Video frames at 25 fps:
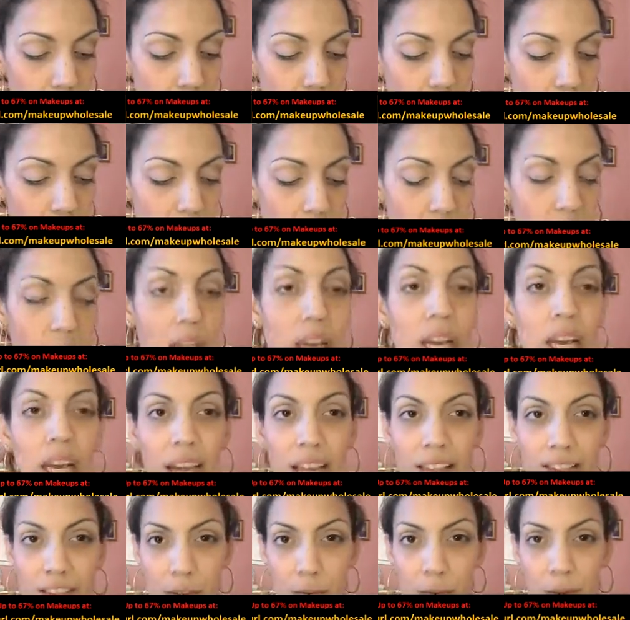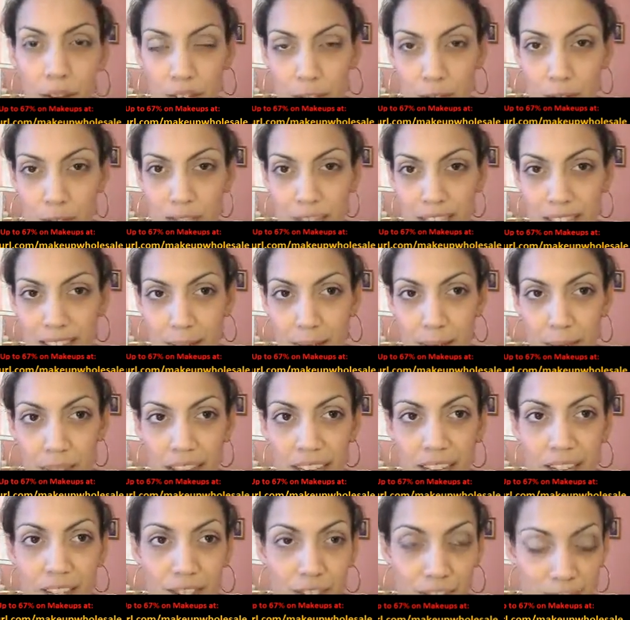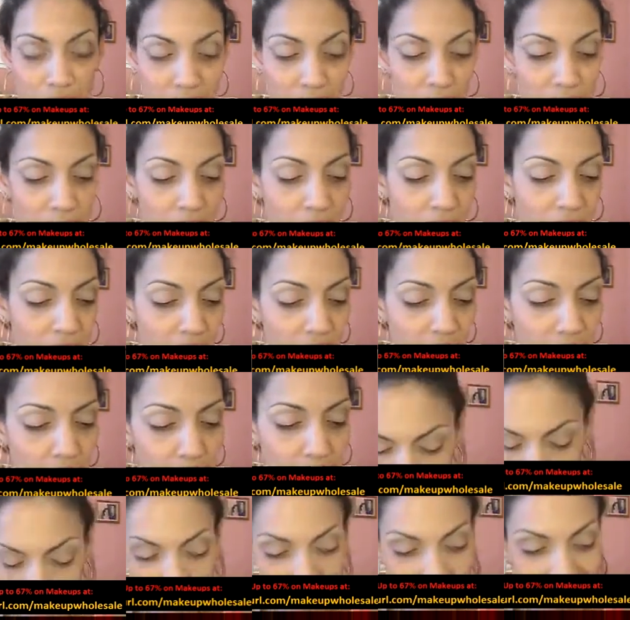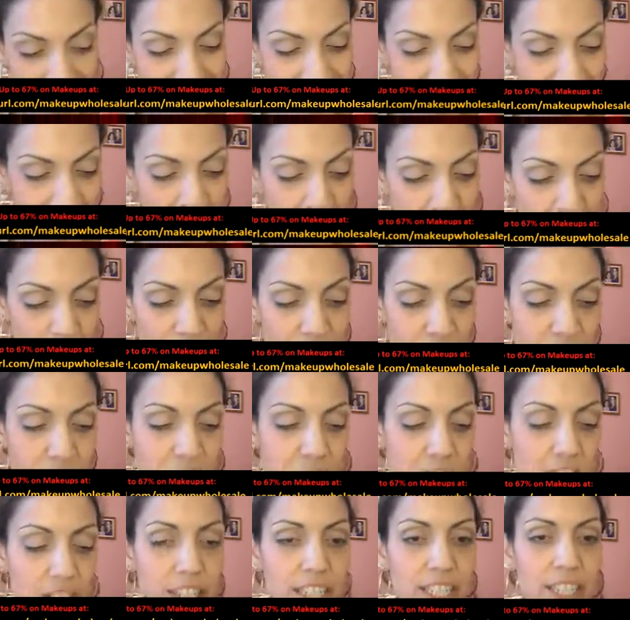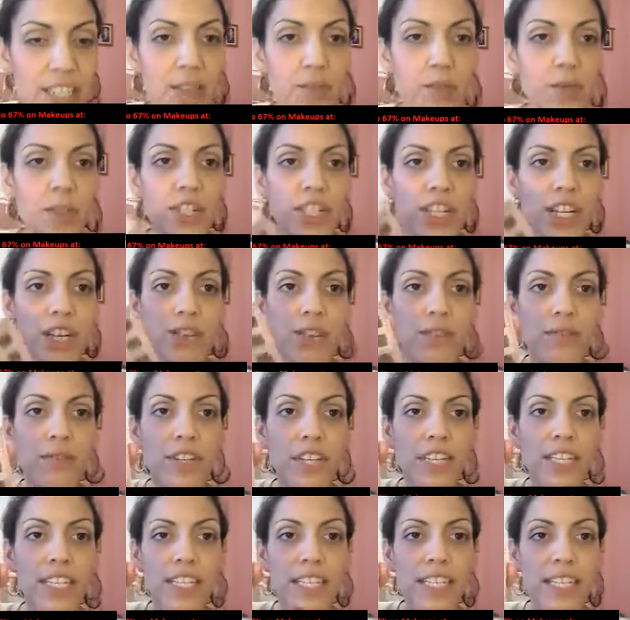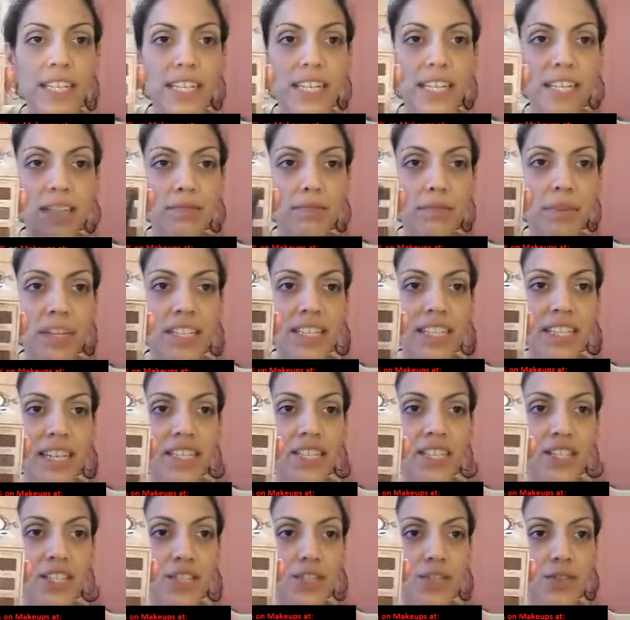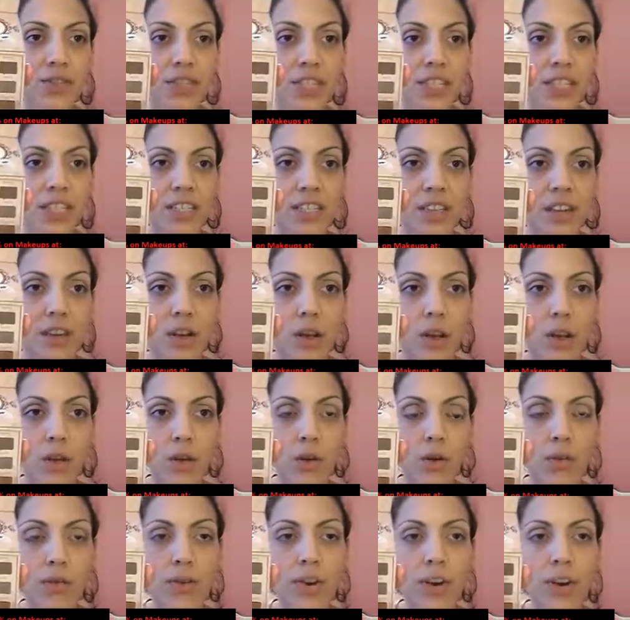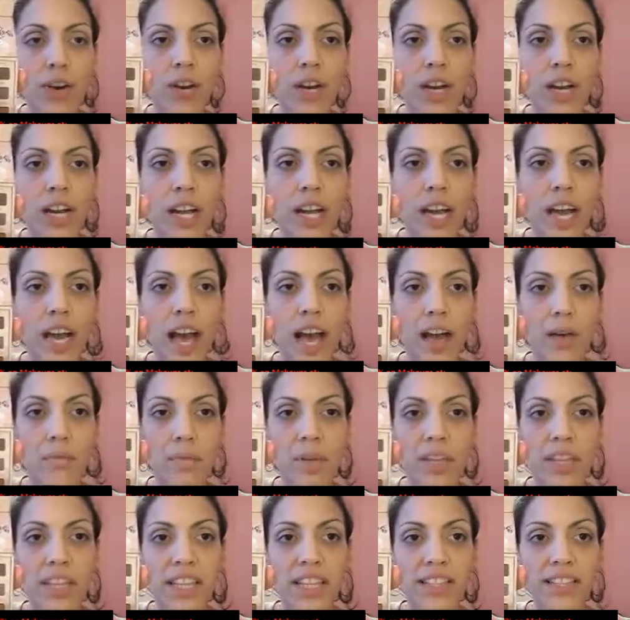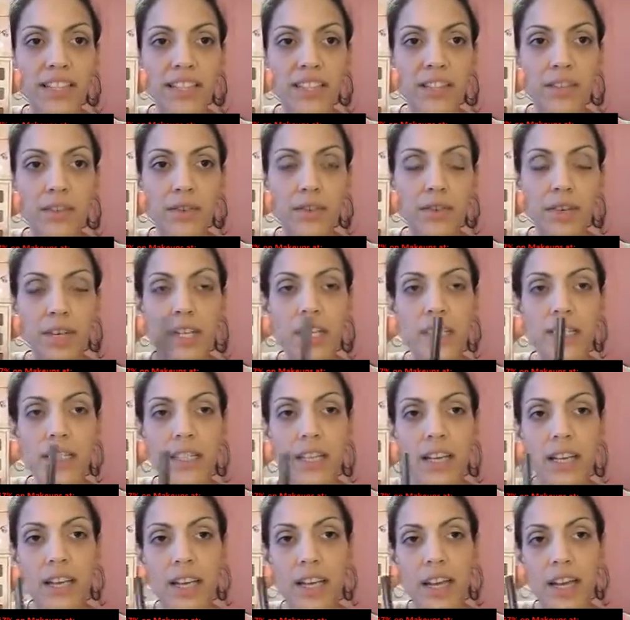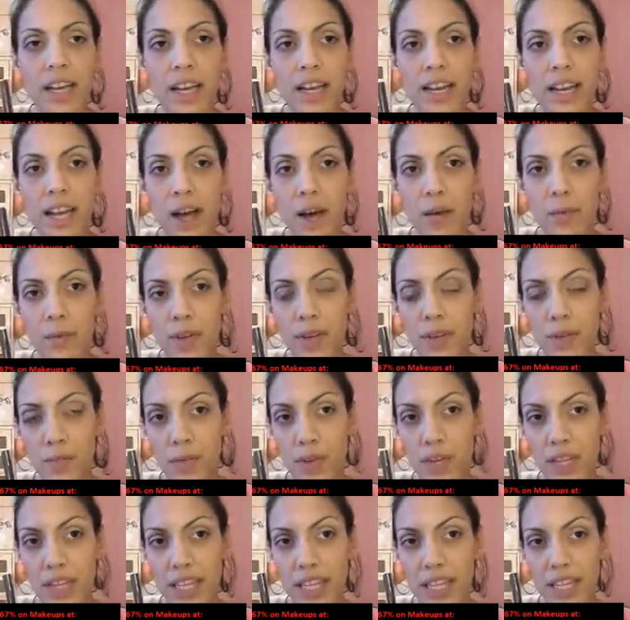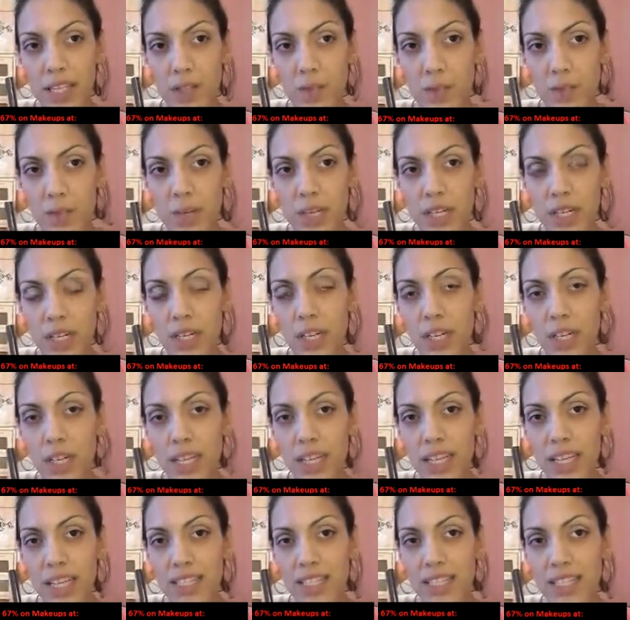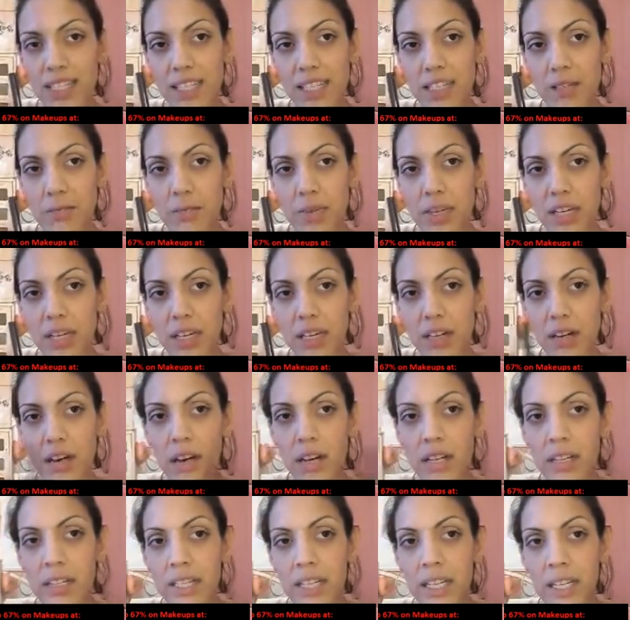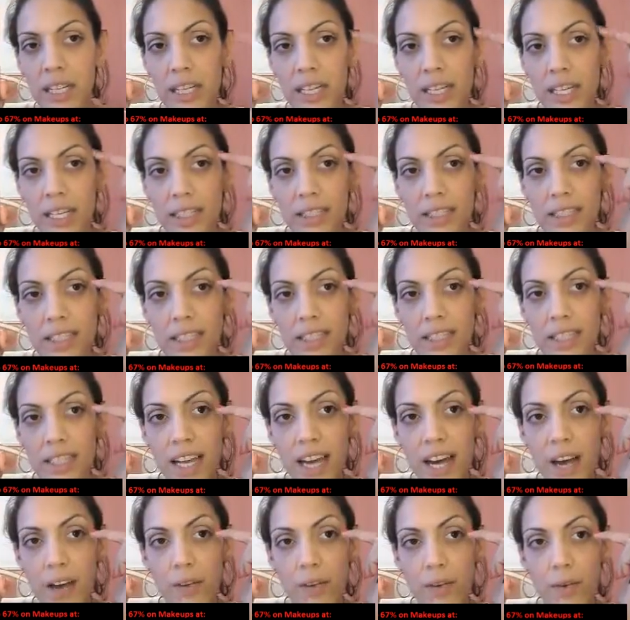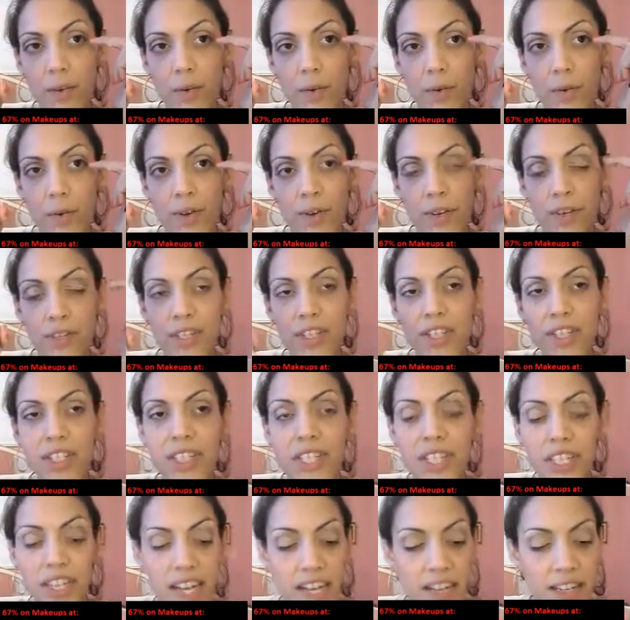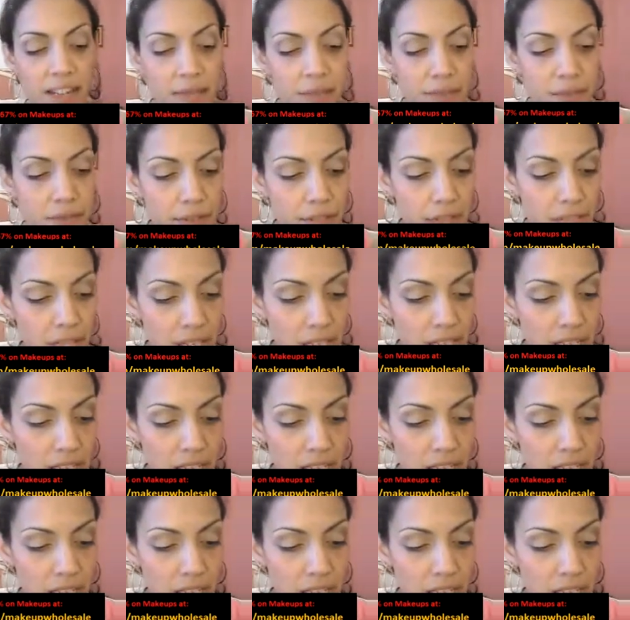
the crease, and then you want to do the same thing to the other eye. I'm going to get the darkest, which I don't know if you could see it, because I just use this on all over. I put this in the crease, and now I'm going to put this one, that's going to be on just the outer corner, just to kind of